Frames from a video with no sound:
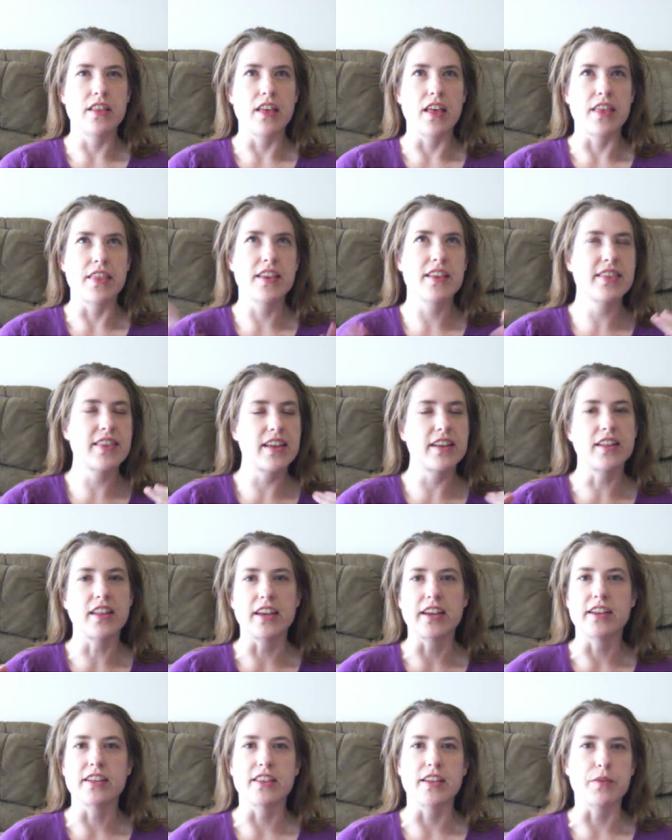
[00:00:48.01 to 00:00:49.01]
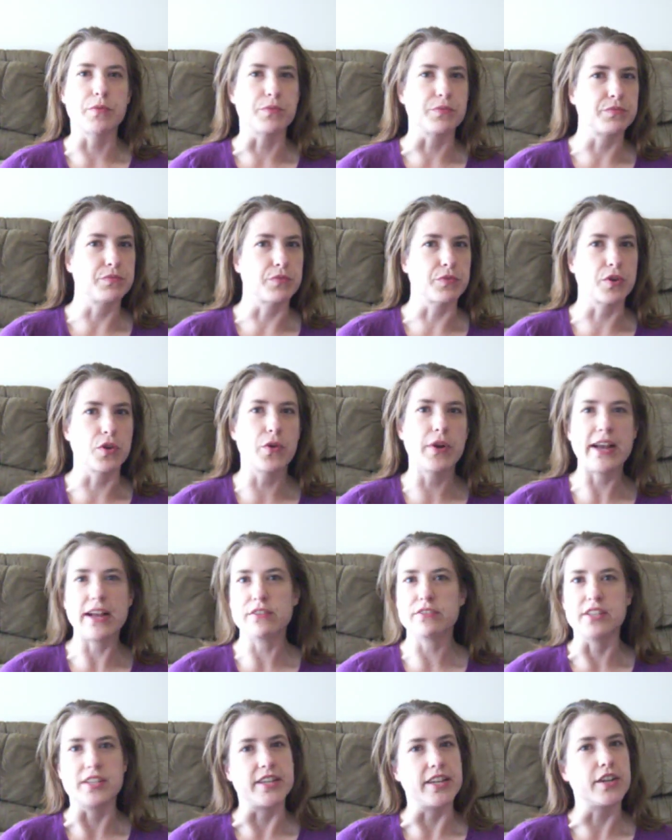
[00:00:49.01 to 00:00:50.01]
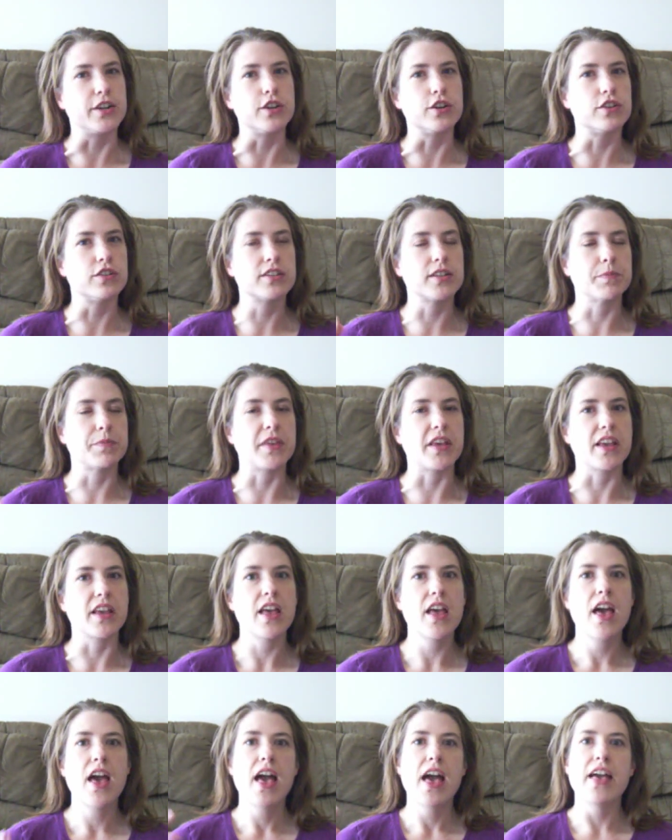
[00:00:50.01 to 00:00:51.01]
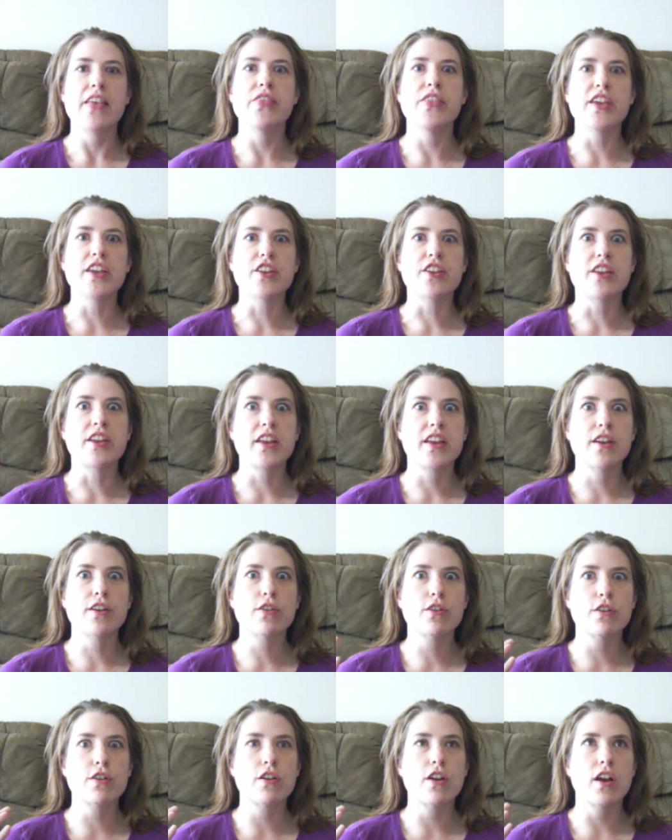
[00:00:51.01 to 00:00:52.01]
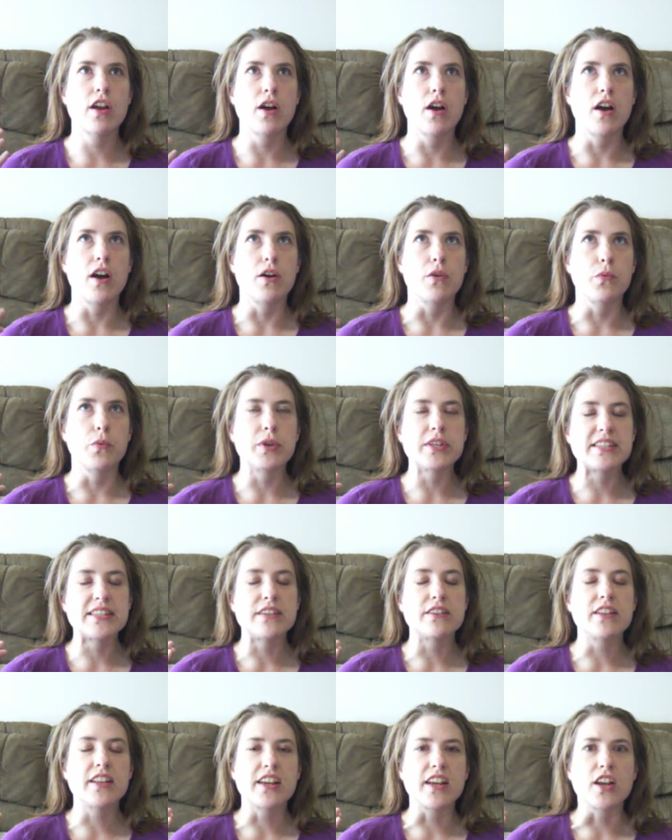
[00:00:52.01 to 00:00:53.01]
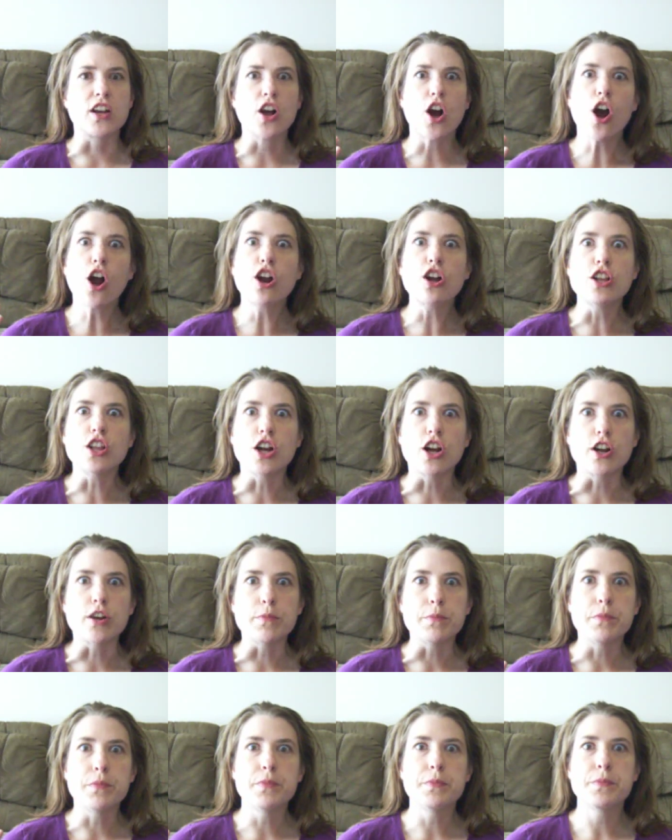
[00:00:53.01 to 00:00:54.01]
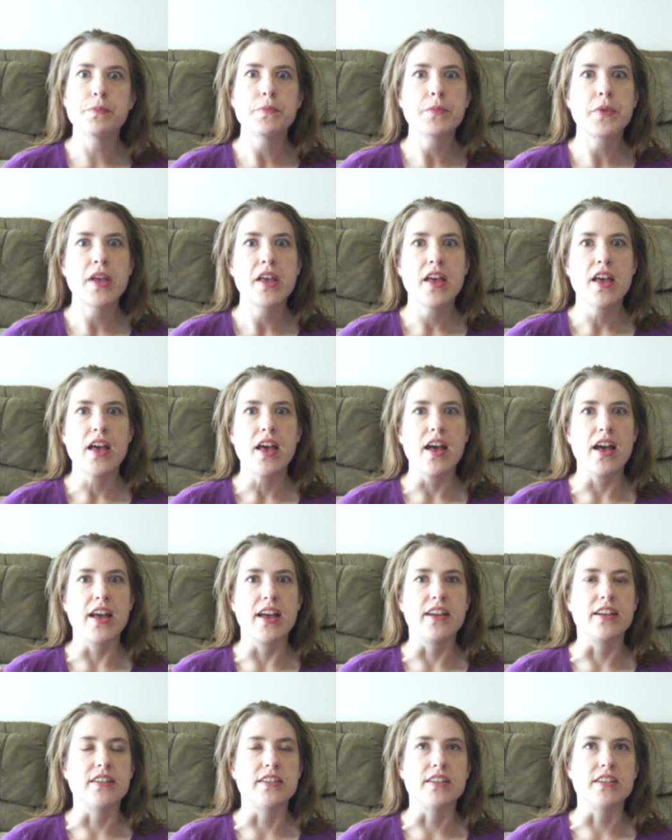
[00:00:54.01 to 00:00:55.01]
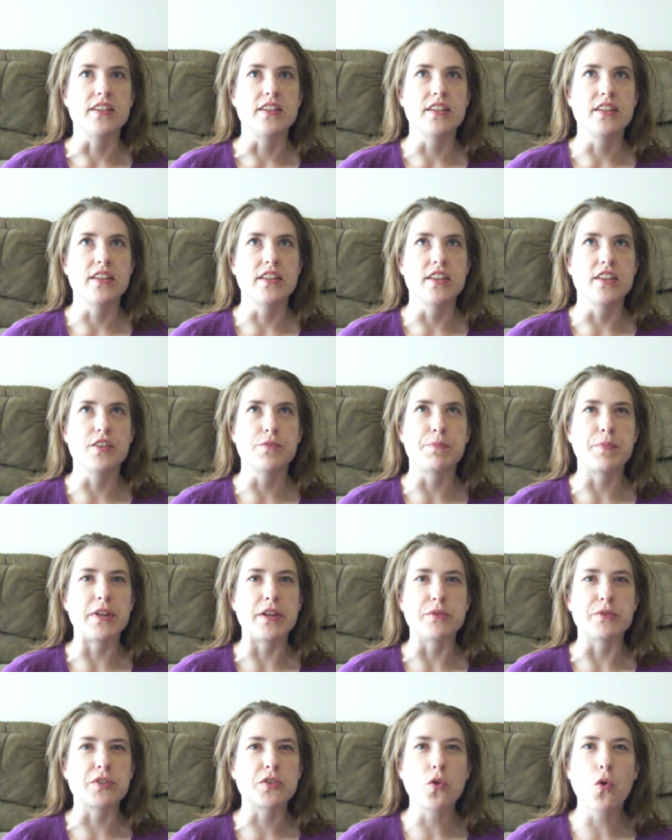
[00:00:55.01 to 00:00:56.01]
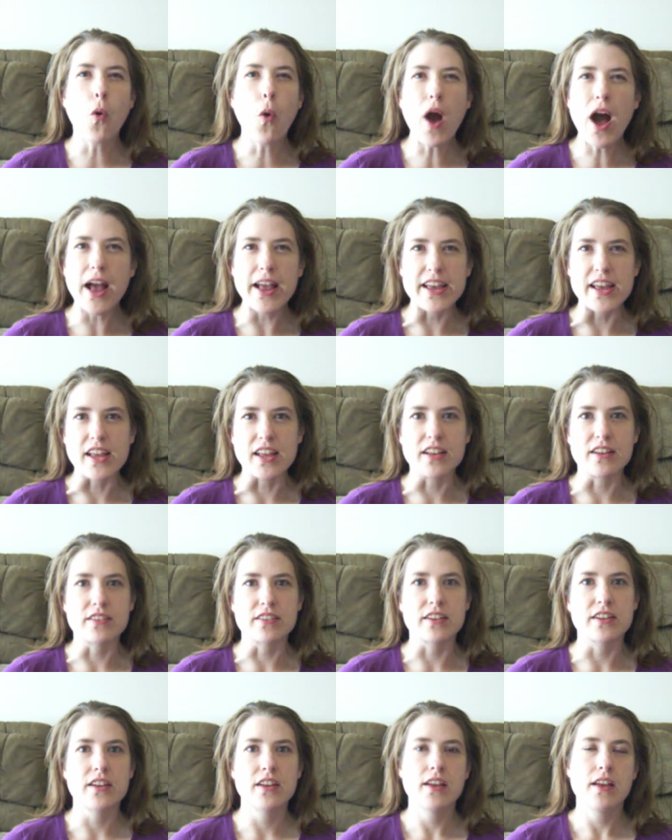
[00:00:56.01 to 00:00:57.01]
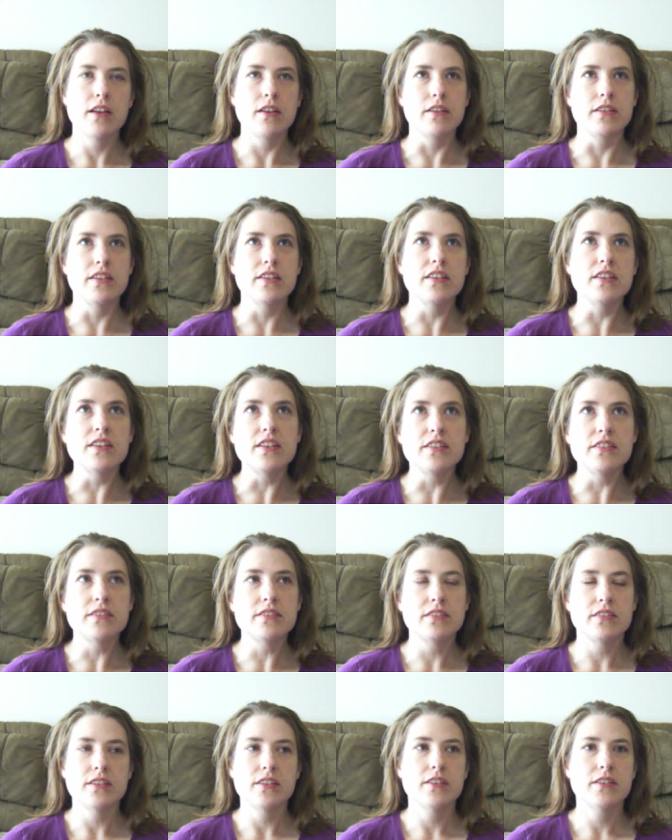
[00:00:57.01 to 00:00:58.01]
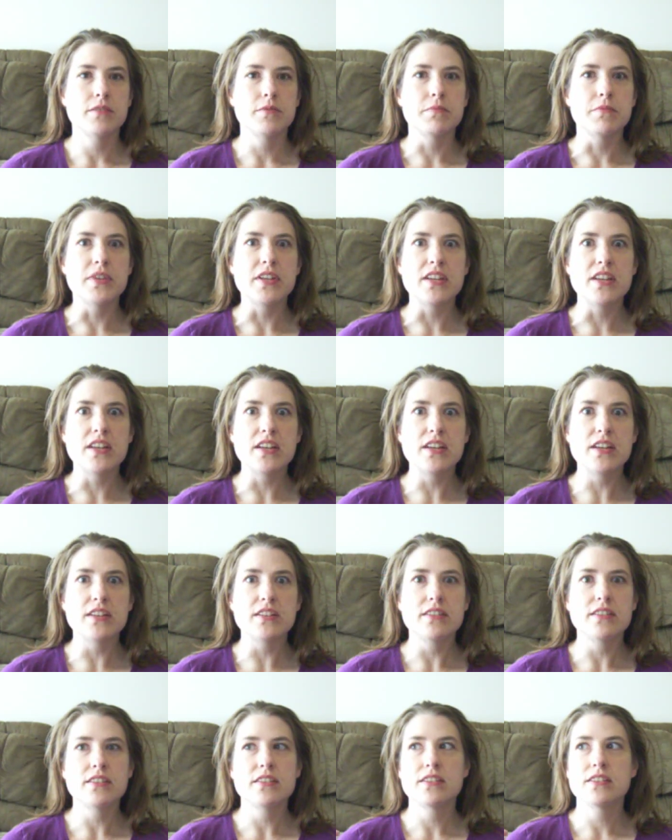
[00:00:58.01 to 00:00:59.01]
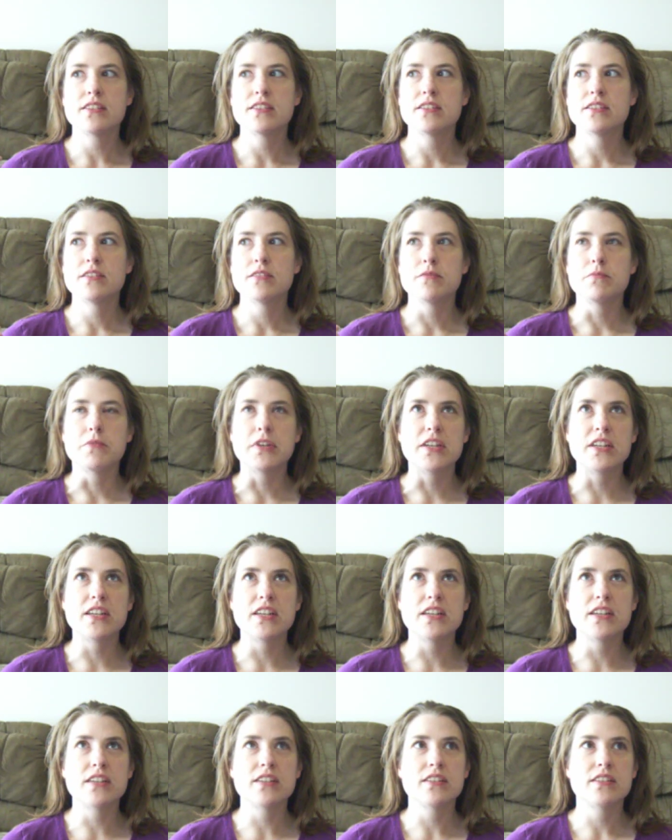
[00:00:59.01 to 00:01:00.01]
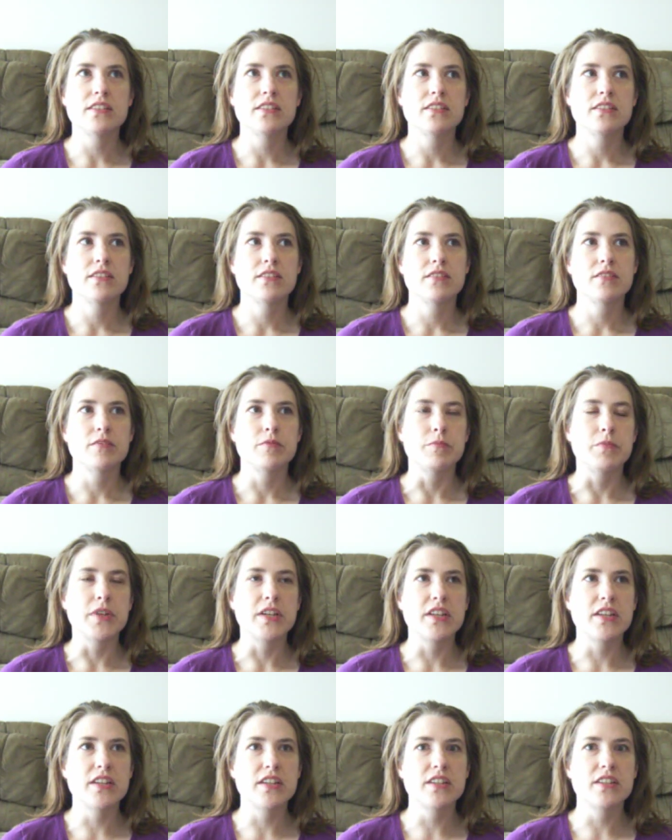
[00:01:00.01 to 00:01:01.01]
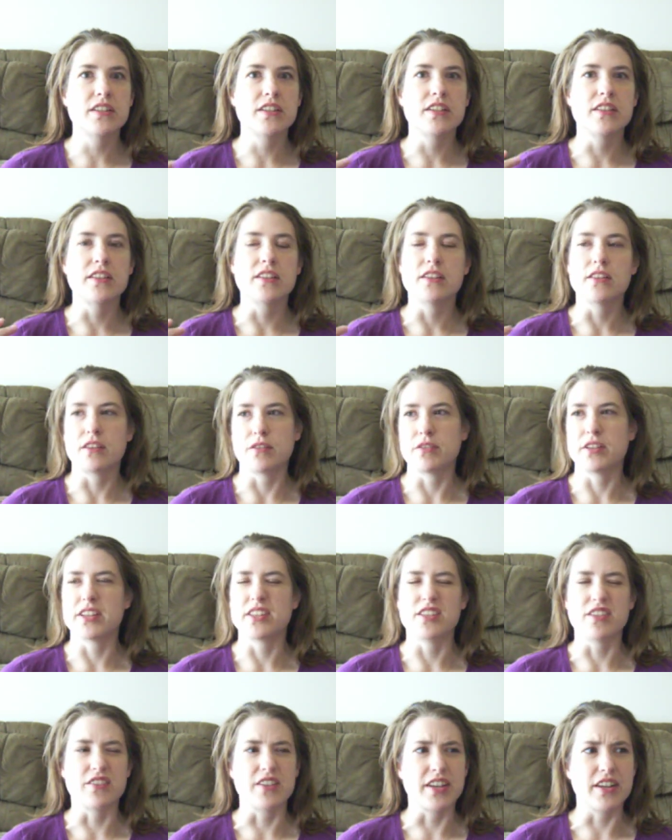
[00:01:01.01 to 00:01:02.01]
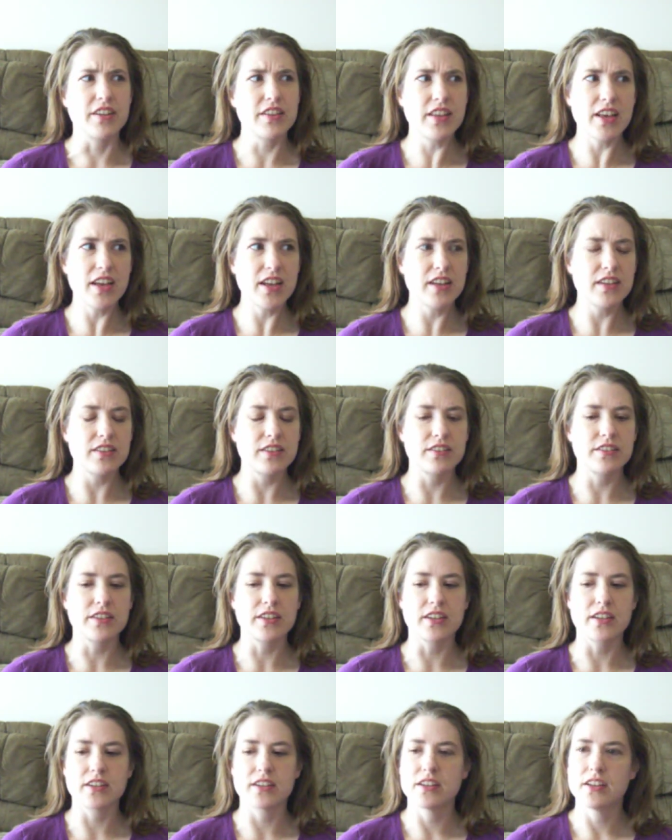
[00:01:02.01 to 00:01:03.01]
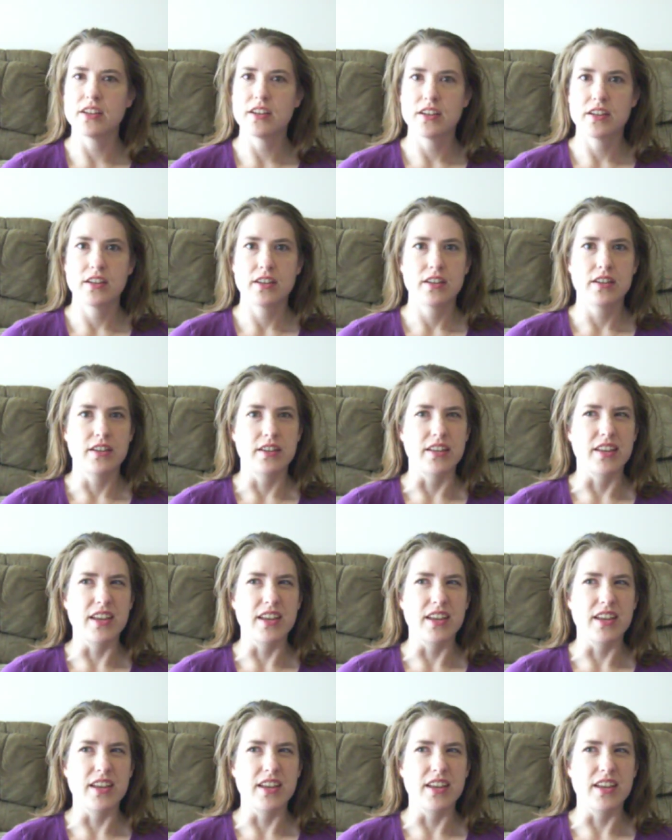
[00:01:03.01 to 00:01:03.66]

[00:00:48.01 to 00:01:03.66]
I think they were going out to dinner or something, and they could hear what sounded like a car alarm, but it was quiet, like, meh, meh, meh, and they're like, "Do you hear that?" And I'm like,